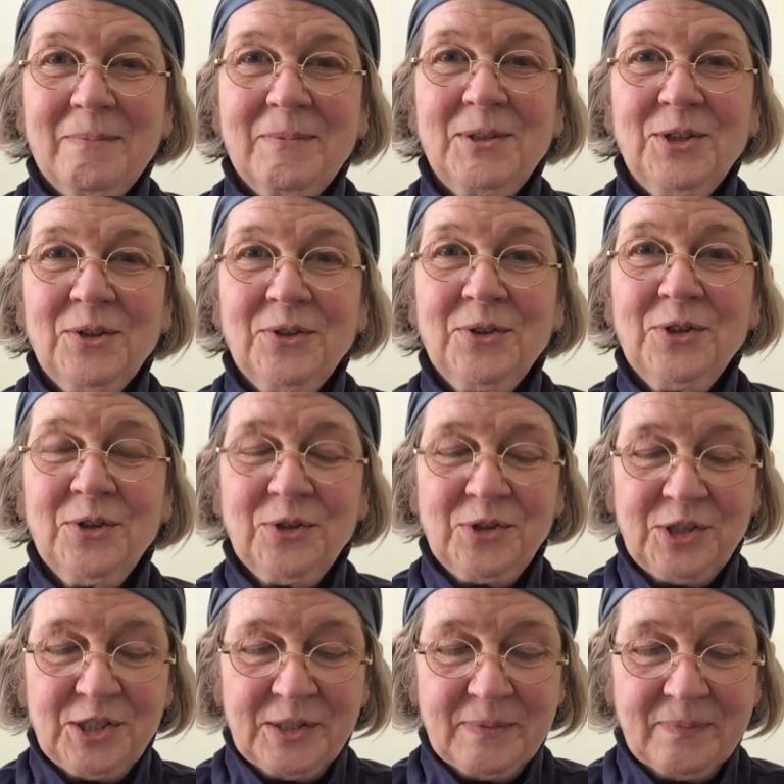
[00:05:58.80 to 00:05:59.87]
John
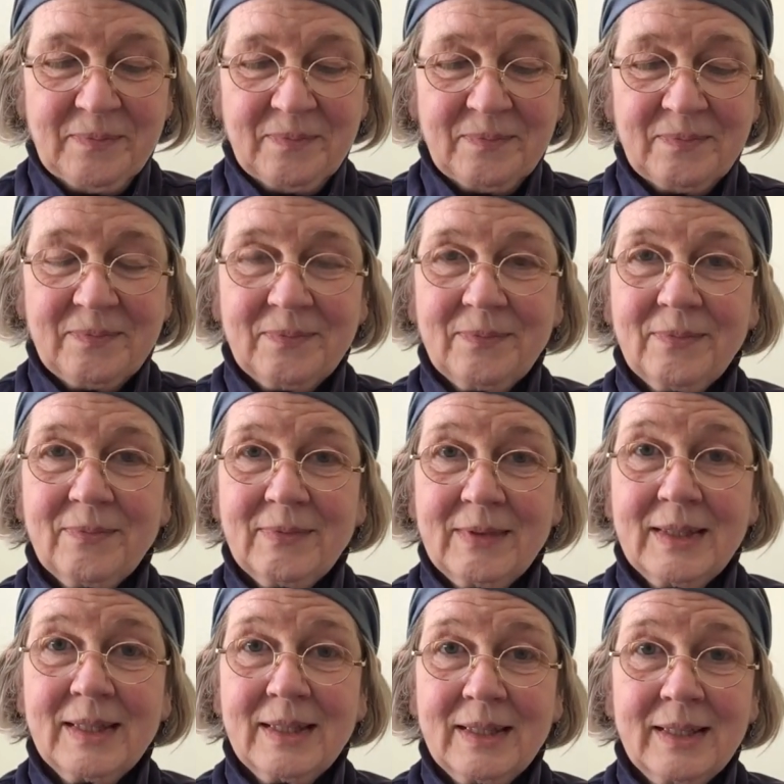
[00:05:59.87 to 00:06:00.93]
nods.
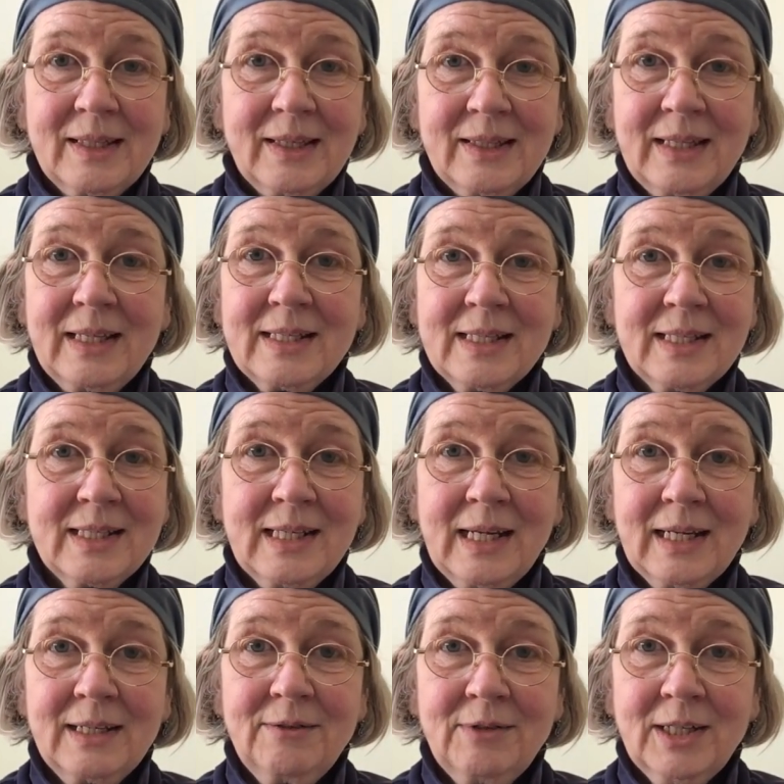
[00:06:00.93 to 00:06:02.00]
That's
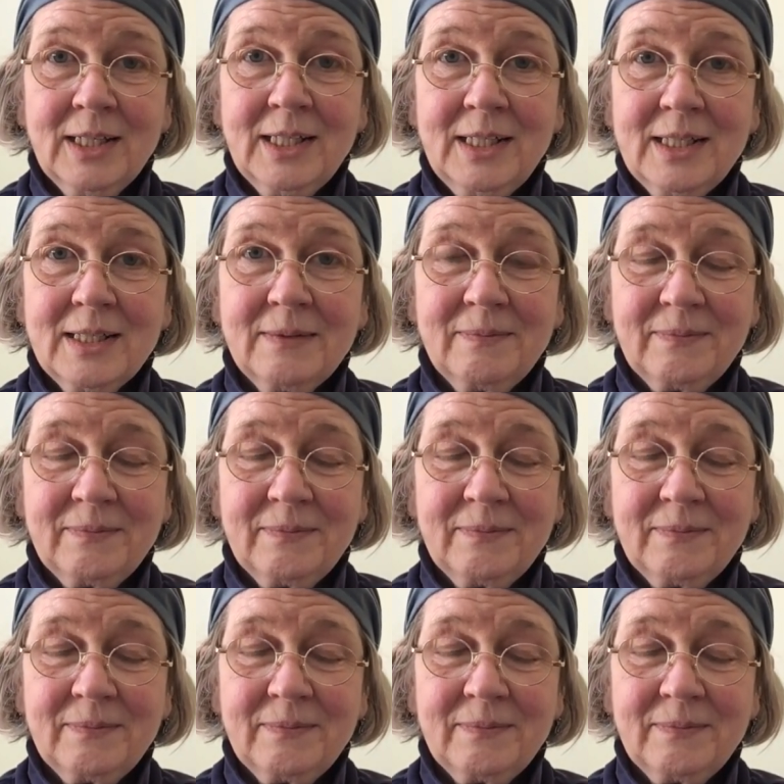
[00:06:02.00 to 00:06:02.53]
exactly right,